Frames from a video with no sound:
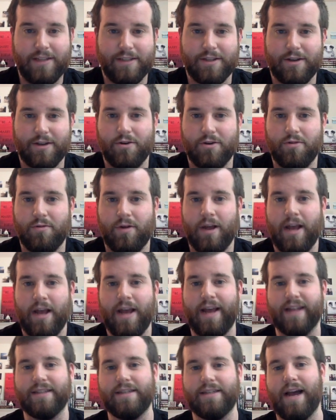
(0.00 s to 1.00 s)
So
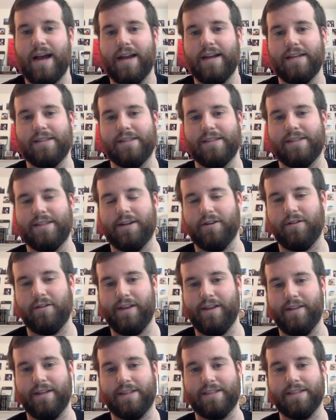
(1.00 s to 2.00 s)
it's not
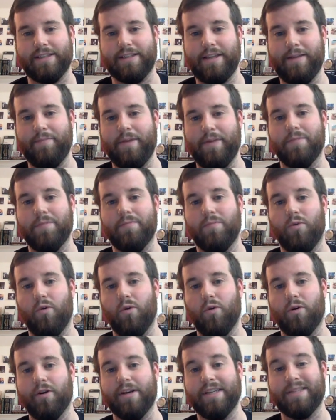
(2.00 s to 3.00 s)
necessarily that sleeping
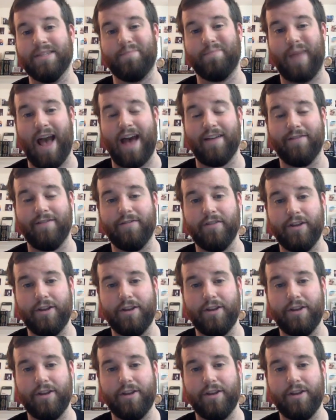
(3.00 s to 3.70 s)
more is bad for